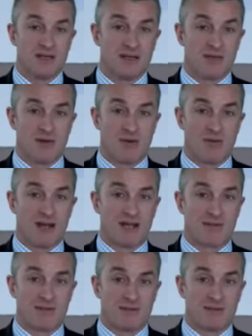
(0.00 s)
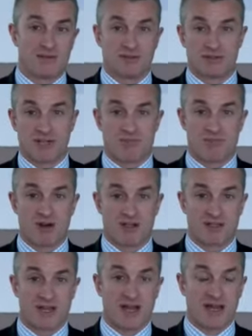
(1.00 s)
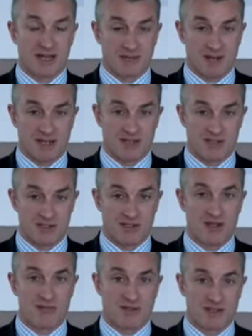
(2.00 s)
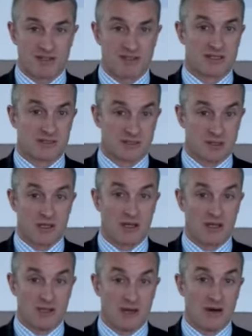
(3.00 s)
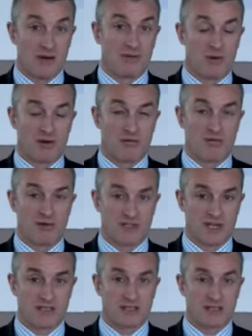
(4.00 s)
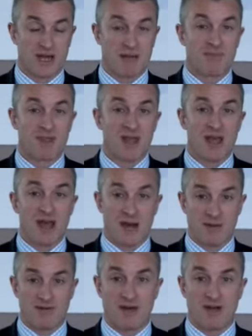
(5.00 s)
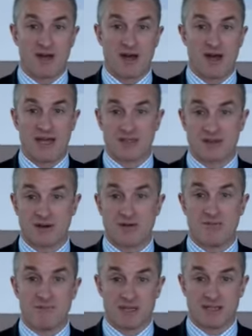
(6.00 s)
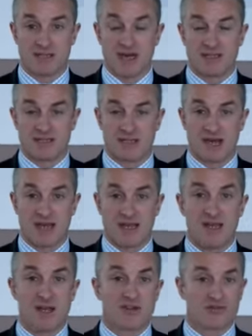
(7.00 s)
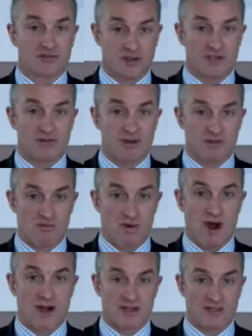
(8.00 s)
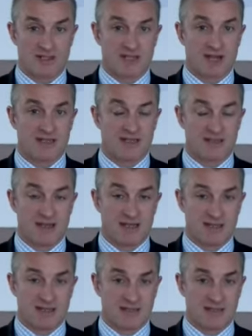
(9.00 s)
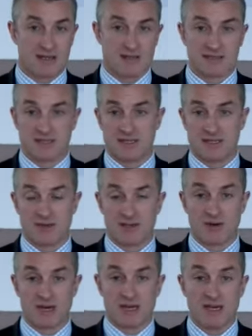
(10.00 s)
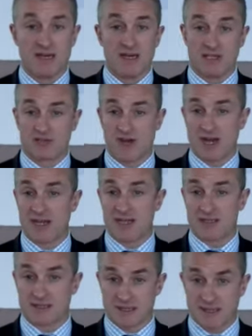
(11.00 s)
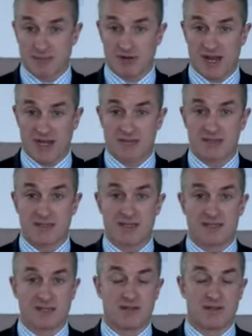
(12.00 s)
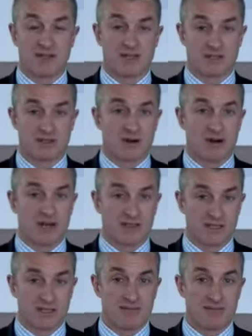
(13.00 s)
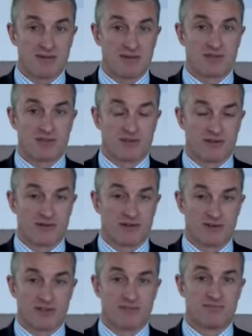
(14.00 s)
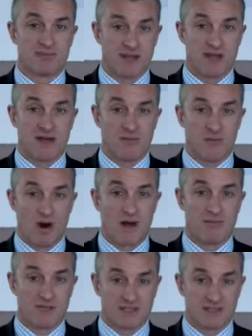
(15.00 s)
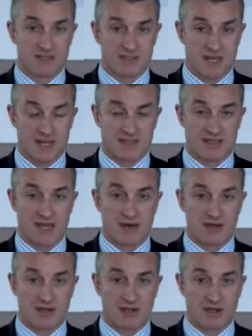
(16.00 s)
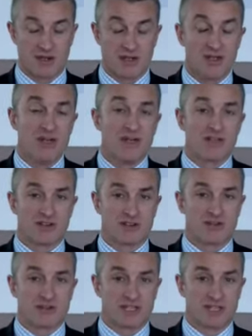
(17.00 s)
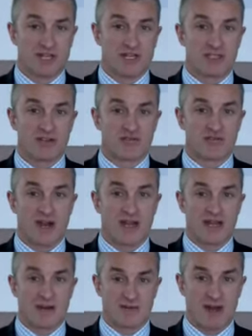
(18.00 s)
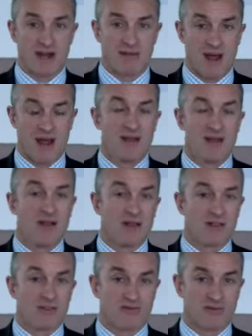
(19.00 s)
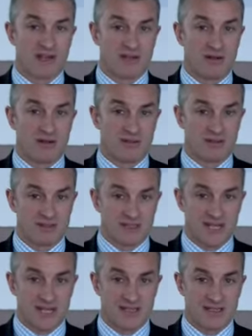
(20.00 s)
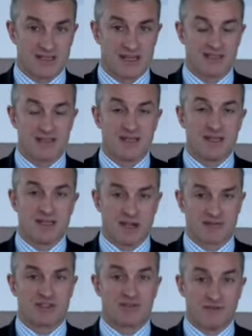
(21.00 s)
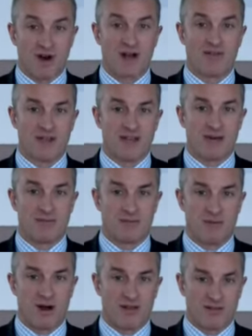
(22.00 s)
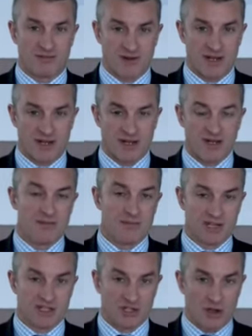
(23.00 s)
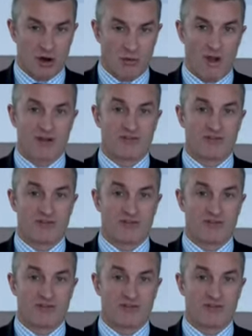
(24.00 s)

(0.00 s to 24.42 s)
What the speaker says: you might wake up and look at your share price today and get a bit concerned because it's a dollar lower than what it was yesterday. However, as of midday today, Treasury Wine Estates, ASX code TWE, is trading as a separate entity, so the historic demerger of Foster's beer and wine businesses has now occurred. Treasury shares trading at around about $3.10. You have to divide that number by three because you've got one